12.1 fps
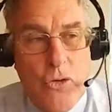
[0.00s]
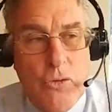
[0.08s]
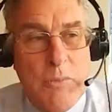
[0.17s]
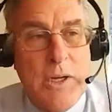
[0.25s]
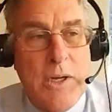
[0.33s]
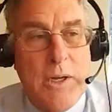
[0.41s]

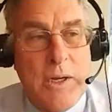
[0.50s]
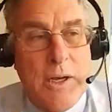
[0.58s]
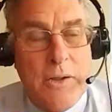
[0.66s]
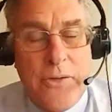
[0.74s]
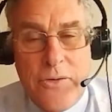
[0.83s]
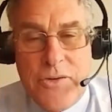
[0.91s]
whom
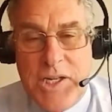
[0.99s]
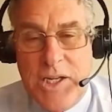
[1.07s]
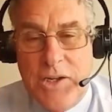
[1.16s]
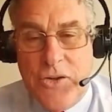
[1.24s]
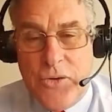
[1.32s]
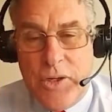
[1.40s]
a
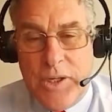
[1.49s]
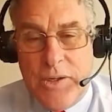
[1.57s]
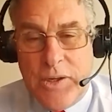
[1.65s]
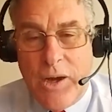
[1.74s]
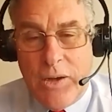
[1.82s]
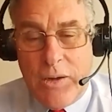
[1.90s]
$13
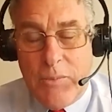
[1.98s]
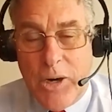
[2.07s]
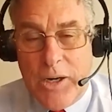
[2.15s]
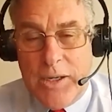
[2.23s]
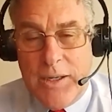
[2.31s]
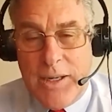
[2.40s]
trillion
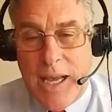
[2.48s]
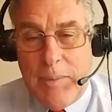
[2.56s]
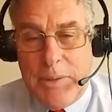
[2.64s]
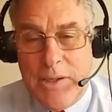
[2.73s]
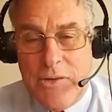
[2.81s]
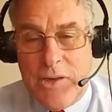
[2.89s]
market
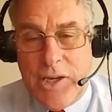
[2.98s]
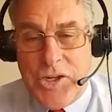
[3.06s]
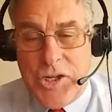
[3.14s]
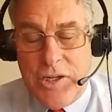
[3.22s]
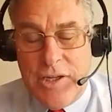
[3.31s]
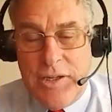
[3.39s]

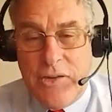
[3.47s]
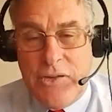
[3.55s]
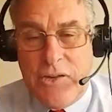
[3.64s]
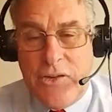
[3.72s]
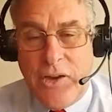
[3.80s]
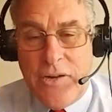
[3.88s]
capitalization in a
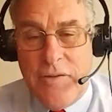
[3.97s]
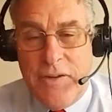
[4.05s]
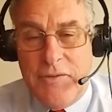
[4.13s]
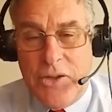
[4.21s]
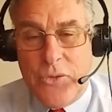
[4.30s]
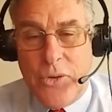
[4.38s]

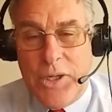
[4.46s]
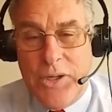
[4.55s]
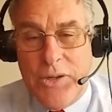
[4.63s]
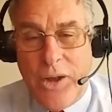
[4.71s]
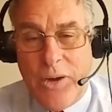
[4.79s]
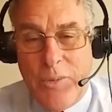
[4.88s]
$650
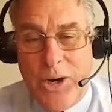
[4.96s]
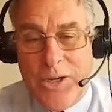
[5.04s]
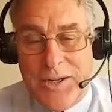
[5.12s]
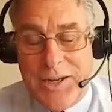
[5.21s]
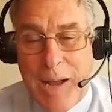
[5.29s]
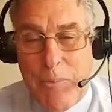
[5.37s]
trillion
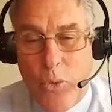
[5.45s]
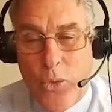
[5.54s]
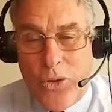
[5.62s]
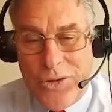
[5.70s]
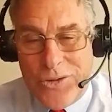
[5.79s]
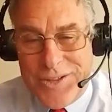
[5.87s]
market cap
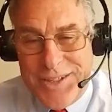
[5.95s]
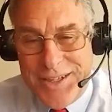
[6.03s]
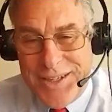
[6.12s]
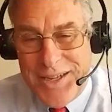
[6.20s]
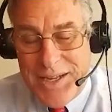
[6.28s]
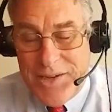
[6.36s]
world
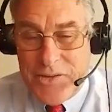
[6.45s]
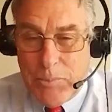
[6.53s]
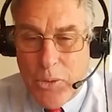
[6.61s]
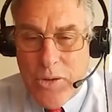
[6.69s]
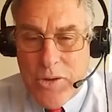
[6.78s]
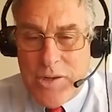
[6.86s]
is
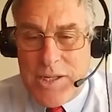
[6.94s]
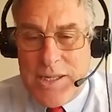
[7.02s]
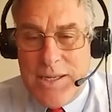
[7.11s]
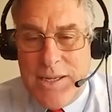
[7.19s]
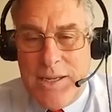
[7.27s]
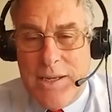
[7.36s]
important.
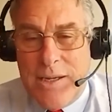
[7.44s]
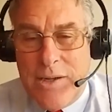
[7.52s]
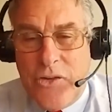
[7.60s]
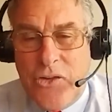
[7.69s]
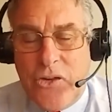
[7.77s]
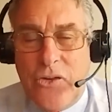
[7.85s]

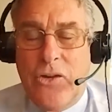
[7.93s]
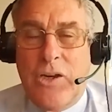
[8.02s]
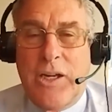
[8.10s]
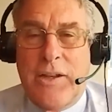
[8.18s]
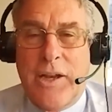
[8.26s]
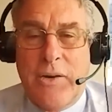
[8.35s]

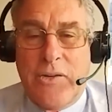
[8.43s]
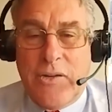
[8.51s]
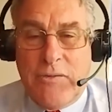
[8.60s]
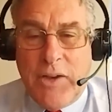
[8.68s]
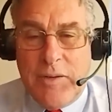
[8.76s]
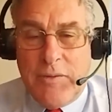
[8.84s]
Certainly there is
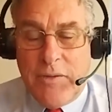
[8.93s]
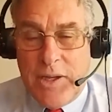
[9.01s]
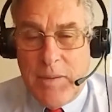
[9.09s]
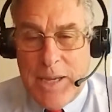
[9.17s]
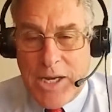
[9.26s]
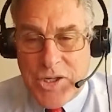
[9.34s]
a fight for
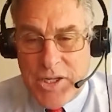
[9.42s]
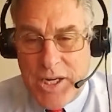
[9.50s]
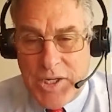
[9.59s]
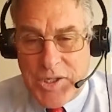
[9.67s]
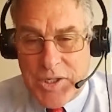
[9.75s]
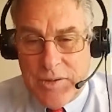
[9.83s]
the
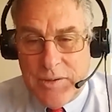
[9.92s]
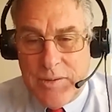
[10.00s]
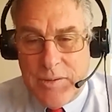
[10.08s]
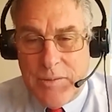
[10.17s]
imagination,